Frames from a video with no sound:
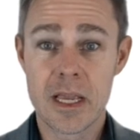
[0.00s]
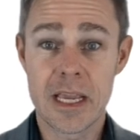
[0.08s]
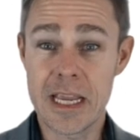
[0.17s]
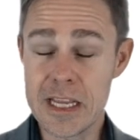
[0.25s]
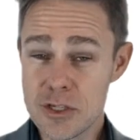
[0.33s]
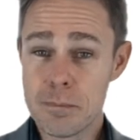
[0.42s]

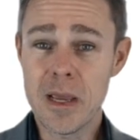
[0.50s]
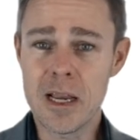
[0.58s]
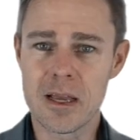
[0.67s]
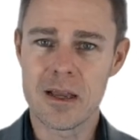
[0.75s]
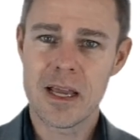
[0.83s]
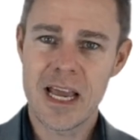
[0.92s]
Each
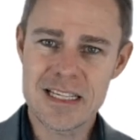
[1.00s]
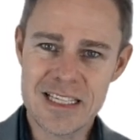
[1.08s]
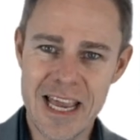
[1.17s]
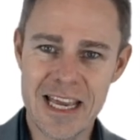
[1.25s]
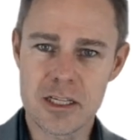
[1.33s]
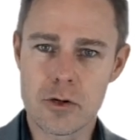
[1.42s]
pillar has
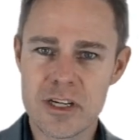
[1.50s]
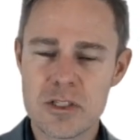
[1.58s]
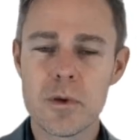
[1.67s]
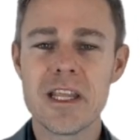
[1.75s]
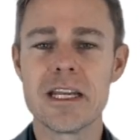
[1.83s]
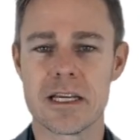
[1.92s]
categories
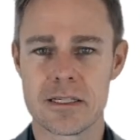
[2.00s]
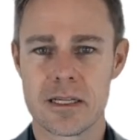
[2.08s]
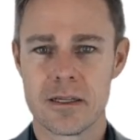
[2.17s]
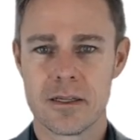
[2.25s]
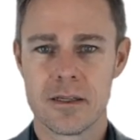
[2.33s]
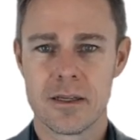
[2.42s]
within it,
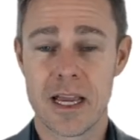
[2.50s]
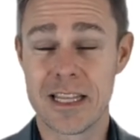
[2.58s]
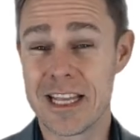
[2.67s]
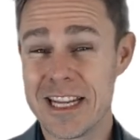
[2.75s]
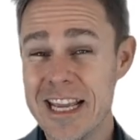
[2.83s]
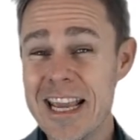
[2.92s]
and
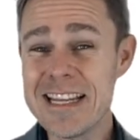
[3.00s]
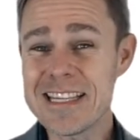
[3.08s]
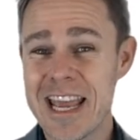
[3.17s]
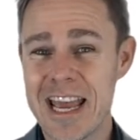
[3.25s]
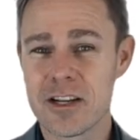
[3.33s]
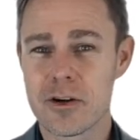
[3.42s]
then each
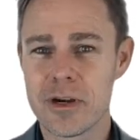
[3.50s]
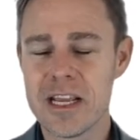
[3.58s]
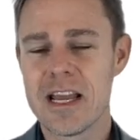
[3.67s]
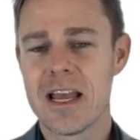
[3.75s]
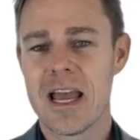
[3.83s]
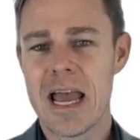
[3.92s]

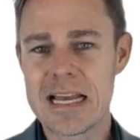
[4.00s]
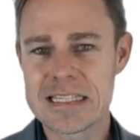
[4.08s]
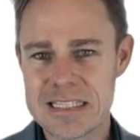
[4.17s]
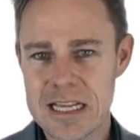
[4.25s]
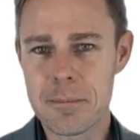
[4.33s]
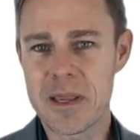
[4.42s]
category
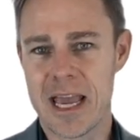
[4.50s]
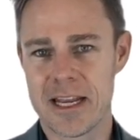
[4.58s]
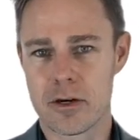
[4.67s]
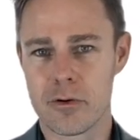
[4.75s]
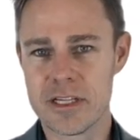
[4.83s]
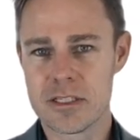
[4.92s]
has
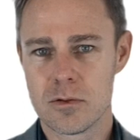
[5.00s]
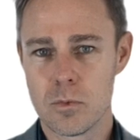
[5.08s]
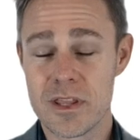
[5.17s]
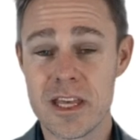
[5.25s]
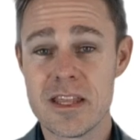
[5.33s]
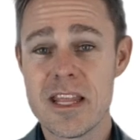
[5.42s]
subcategories
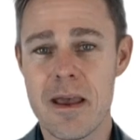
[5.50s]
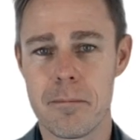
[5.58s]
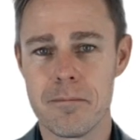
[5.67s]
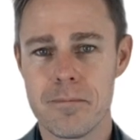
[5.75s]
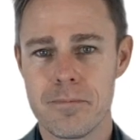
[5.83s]
within them.